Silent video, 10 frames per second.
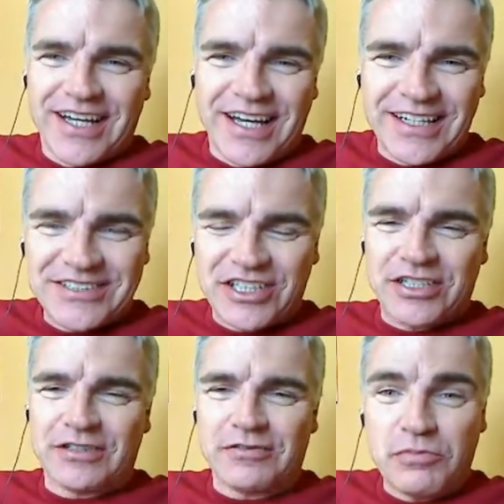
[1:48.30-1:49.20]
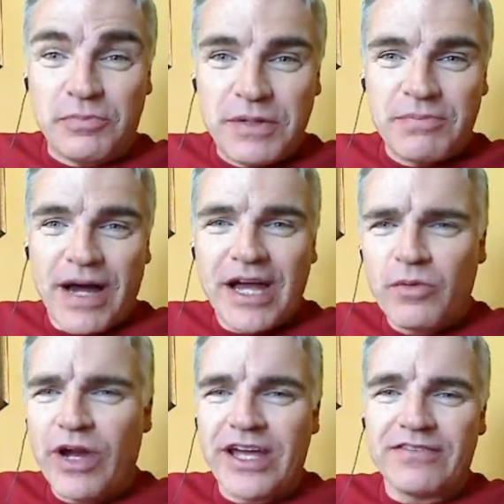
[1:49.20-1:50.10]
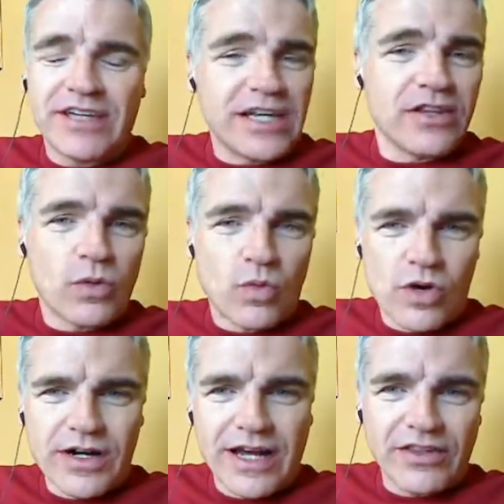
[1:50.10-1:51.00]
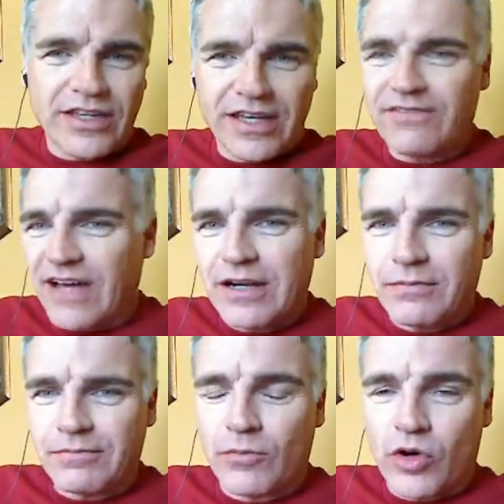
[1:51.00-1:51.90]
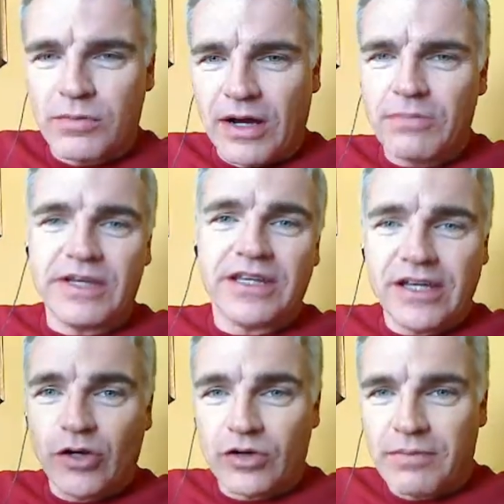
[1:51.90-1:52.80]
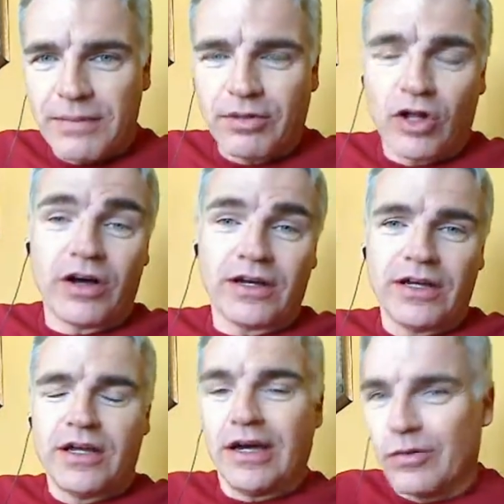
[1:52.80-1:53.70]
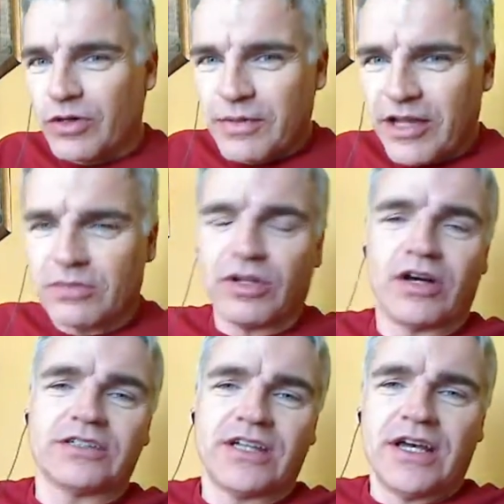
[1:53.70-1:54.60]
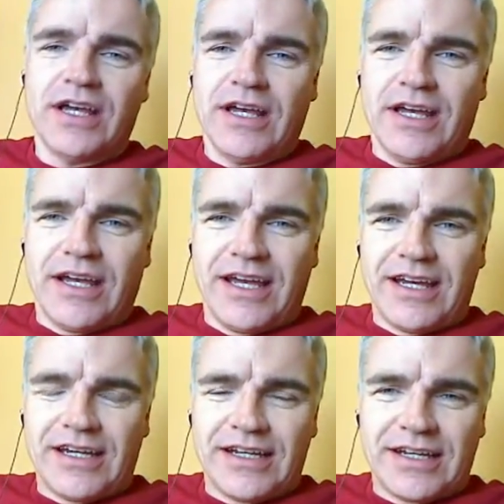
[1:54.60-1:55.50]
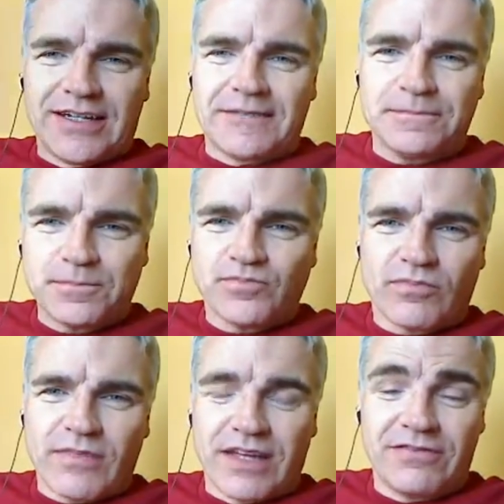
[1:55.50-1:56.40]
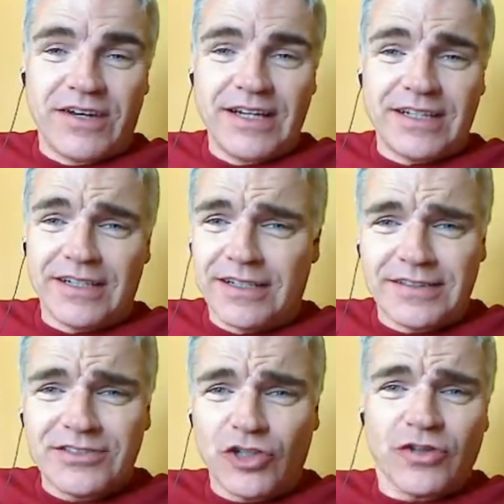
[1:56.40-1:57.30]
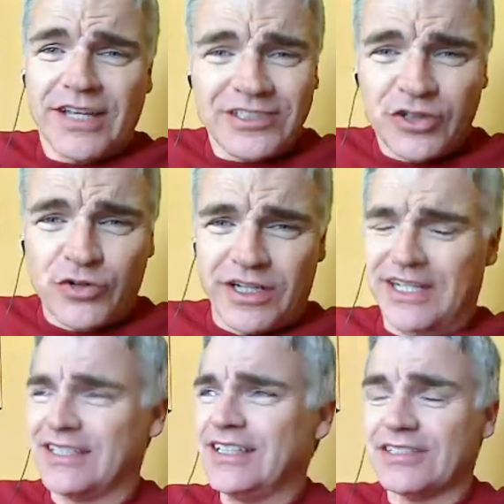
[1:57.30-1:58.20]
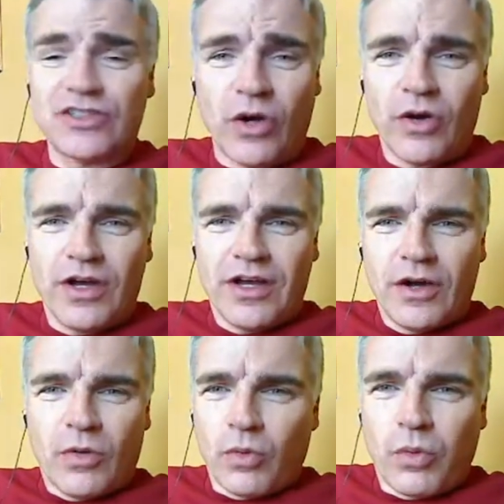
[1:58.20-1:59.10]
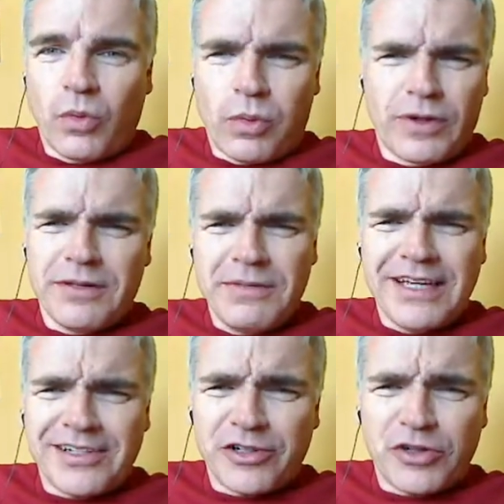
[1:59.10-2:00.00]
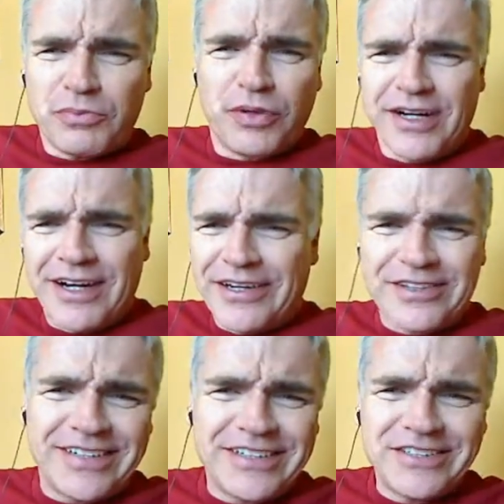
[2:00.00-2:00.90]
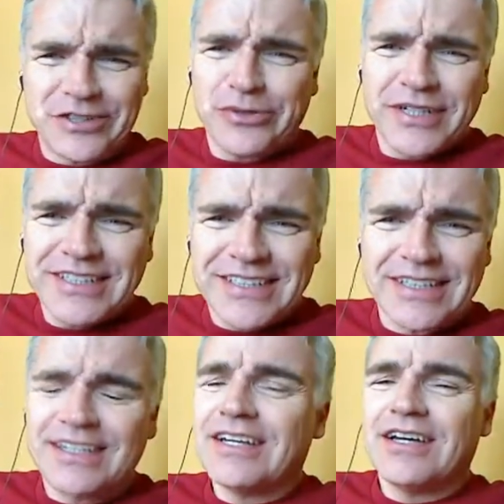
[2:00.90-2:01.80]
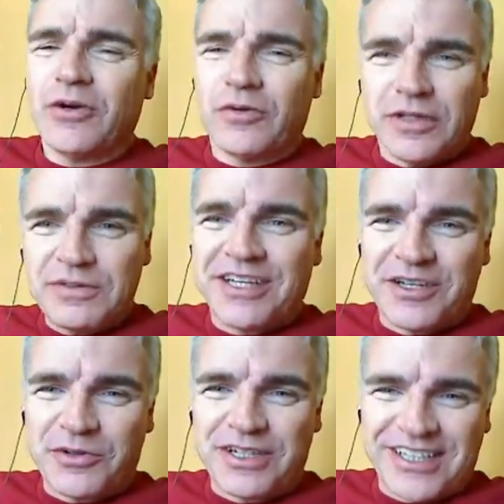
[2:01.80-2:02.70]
and it's going to be my way of getting the word out that they can find out more about me. They can go to my blog, or one of my other blogs, and you can find it. And so that's a great idea. So what do you mean? You can put it on your T-shirt. What is it? Well, let me tell you what